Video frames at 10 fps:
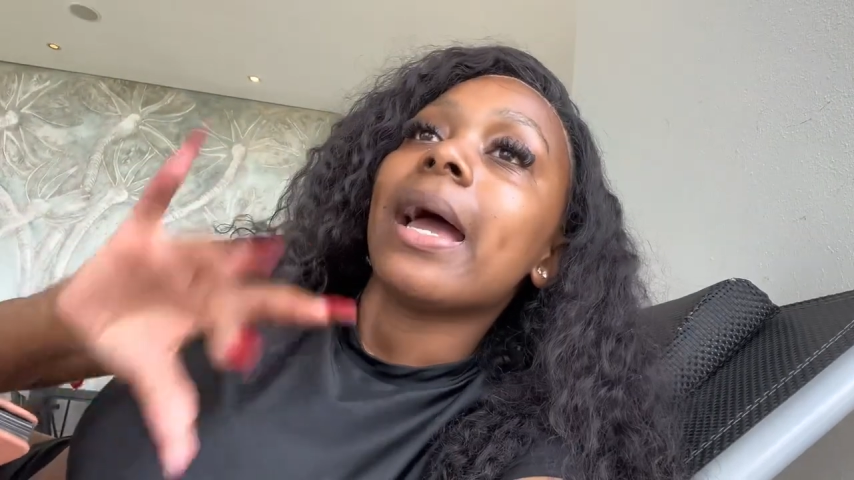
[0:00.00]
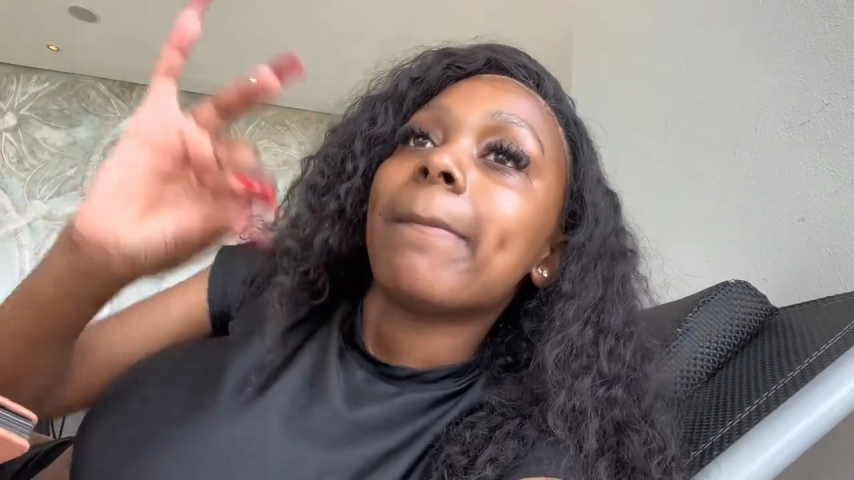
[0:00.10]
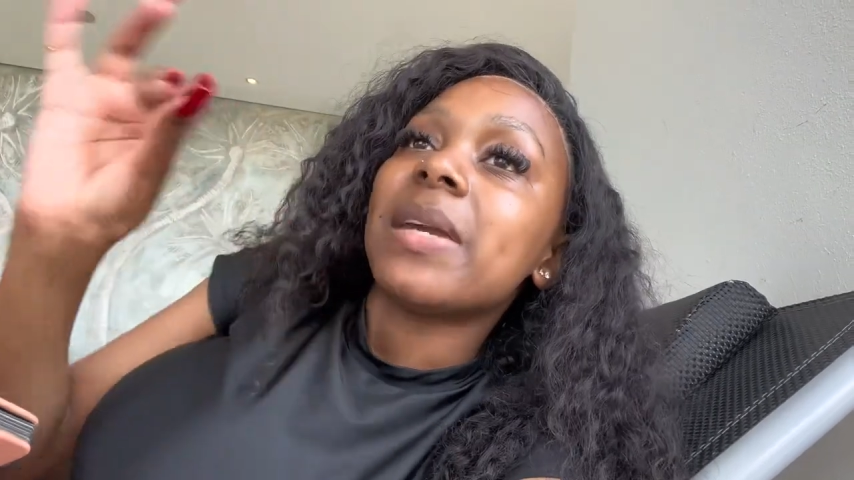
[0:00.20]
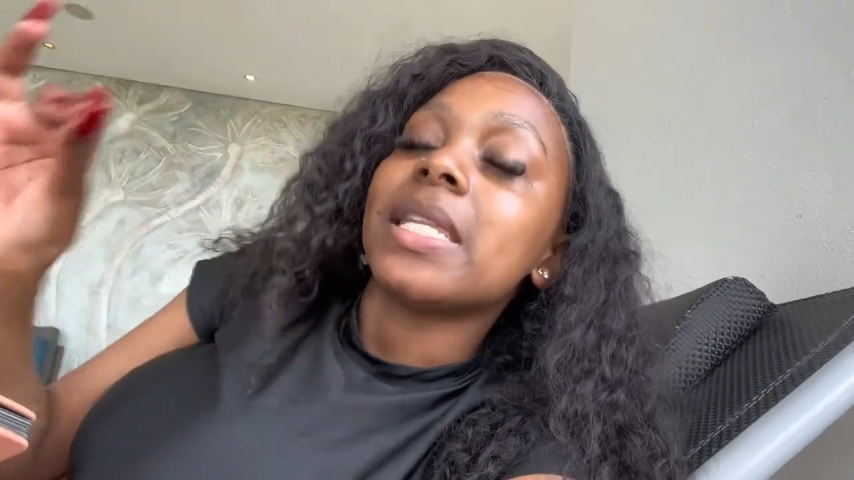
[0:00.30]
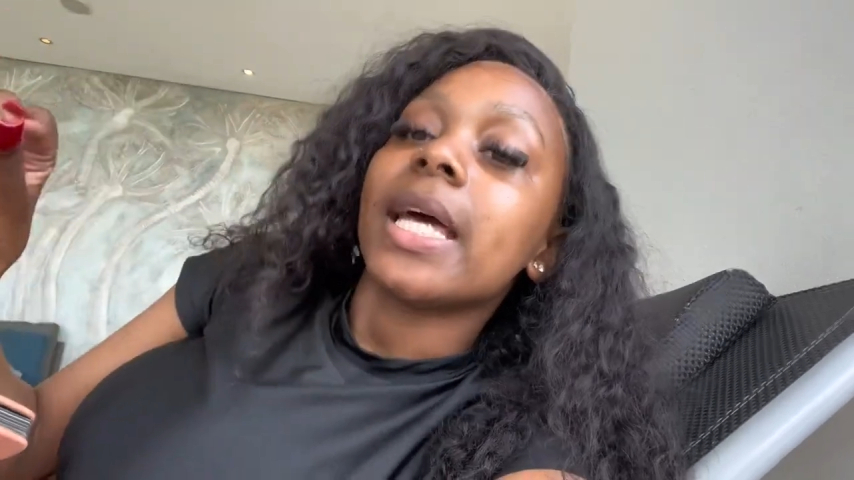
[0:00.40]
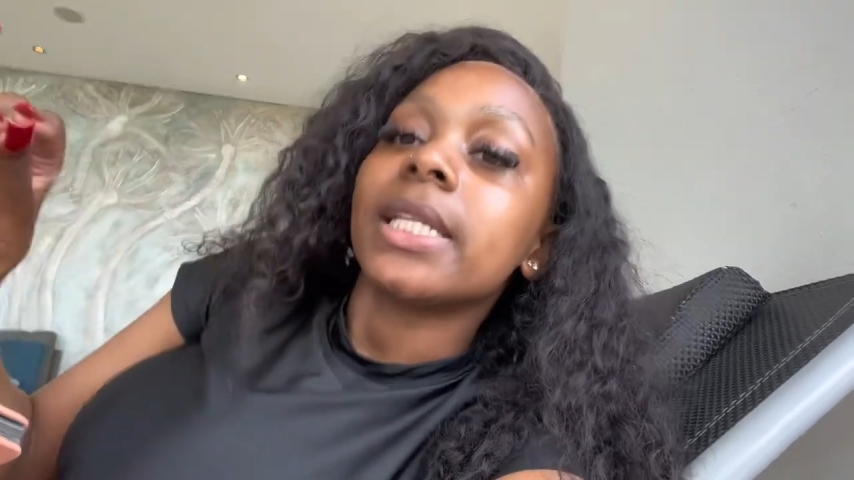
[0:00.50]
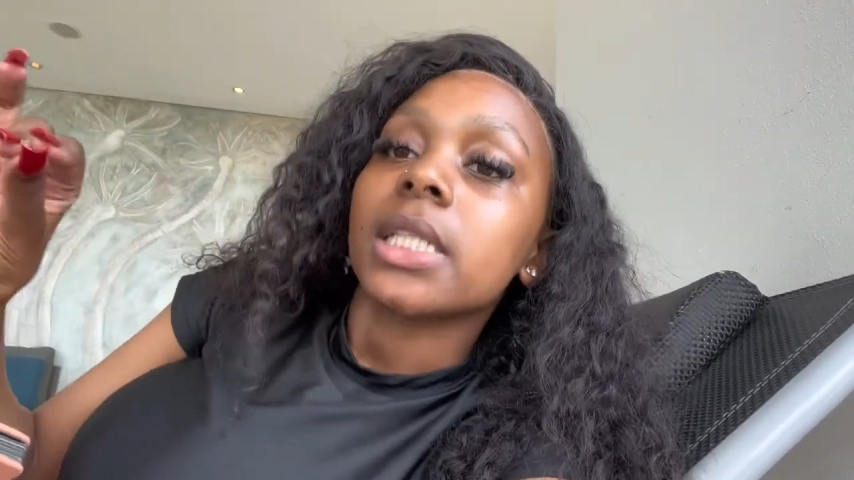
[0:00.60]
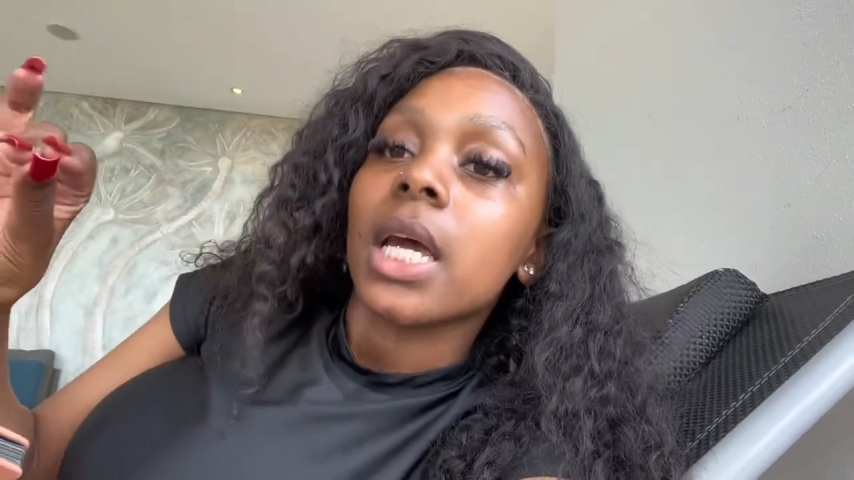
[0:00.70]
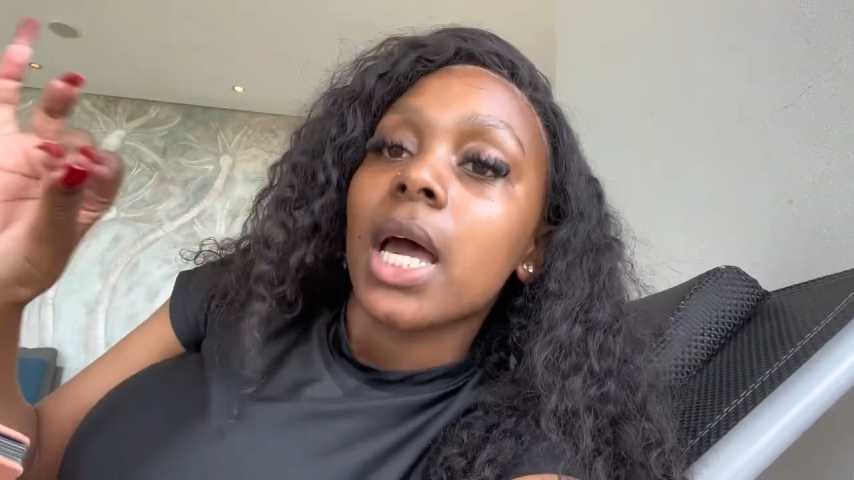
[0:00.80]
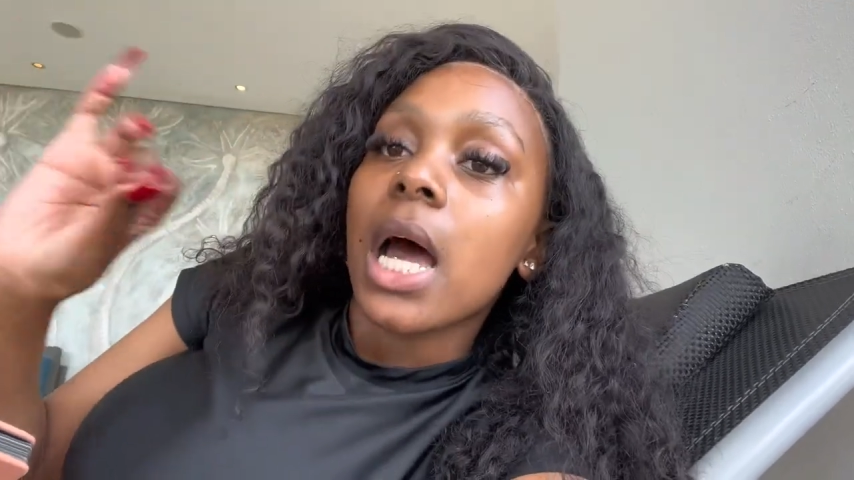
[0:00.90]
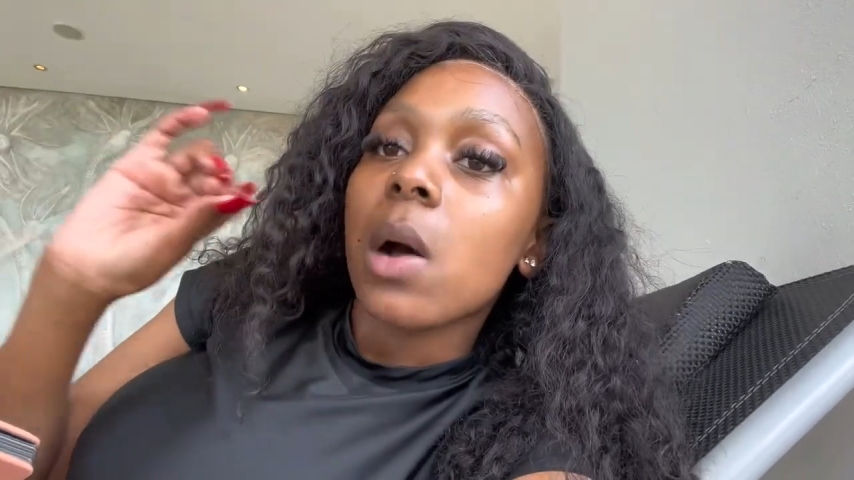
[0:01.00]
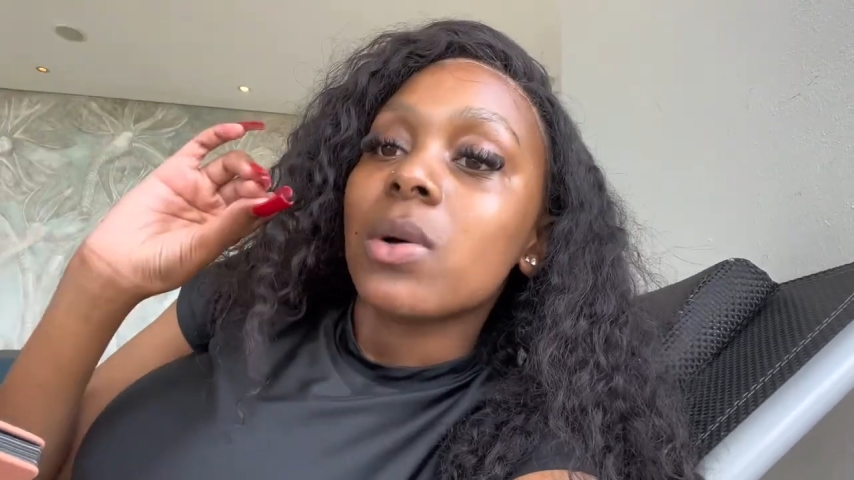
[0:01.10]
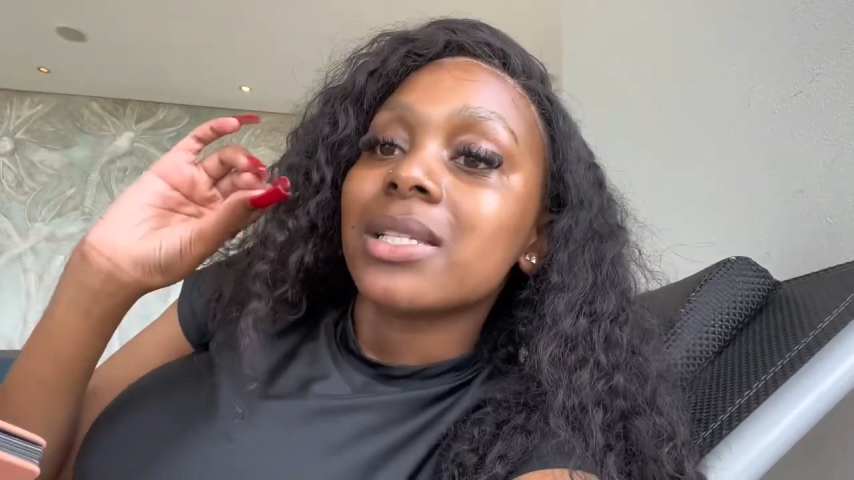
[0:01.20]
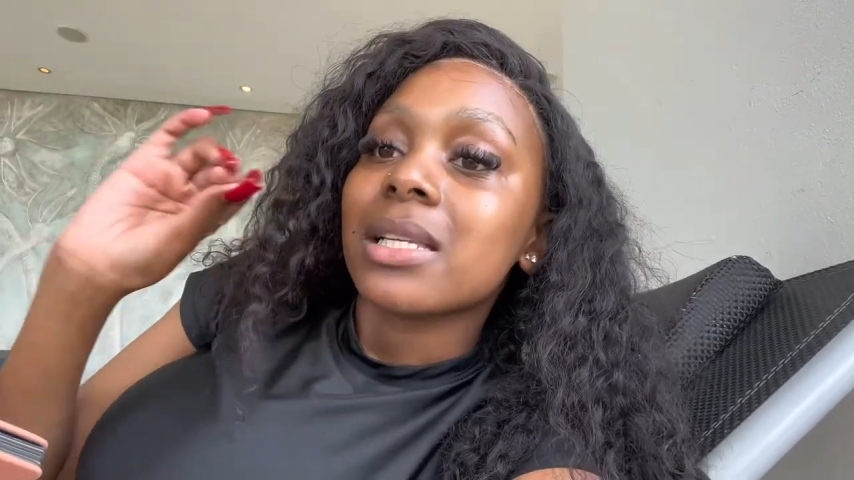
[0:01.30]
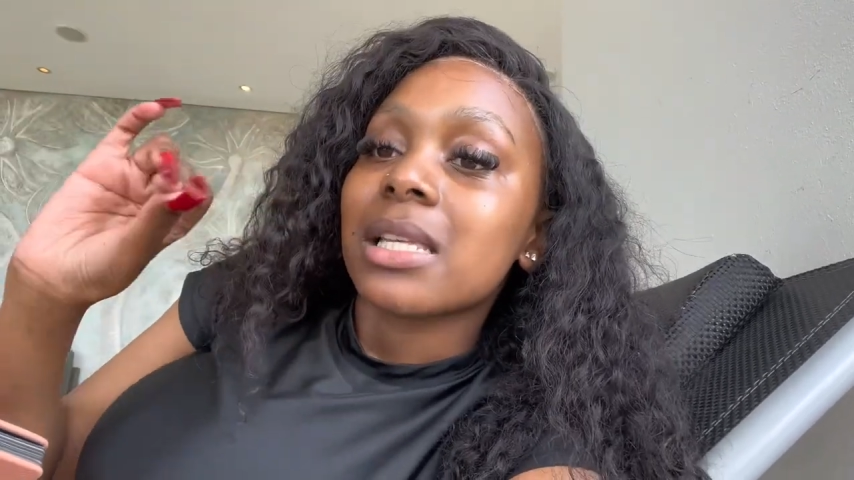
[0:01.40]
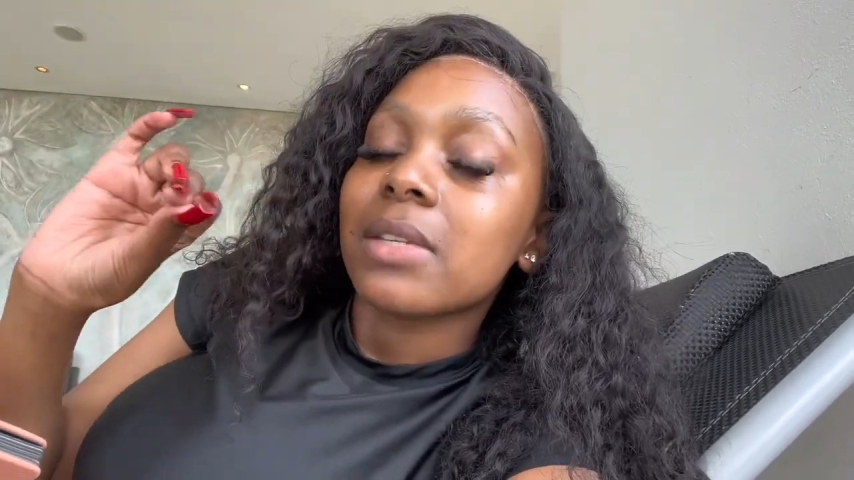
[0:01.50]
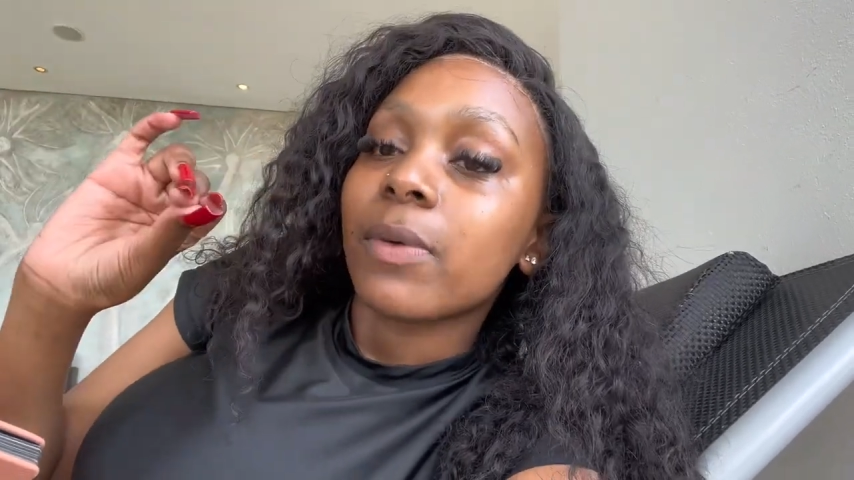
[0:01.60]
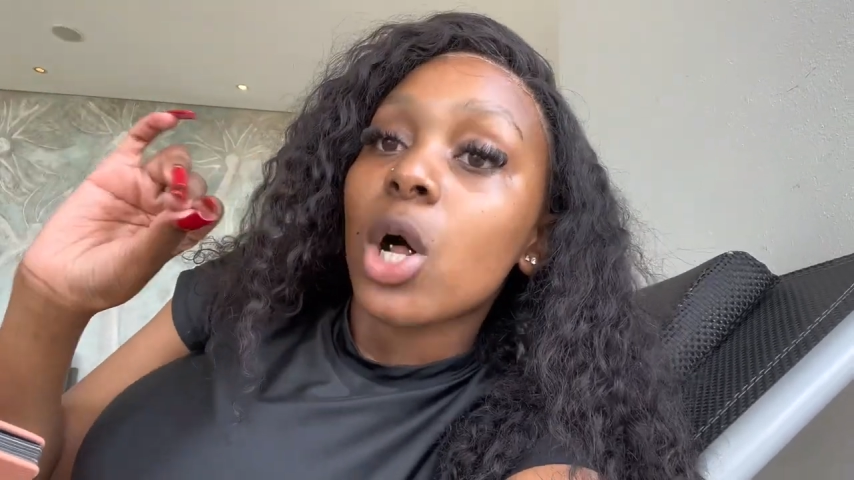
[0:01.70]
happy that I was successful.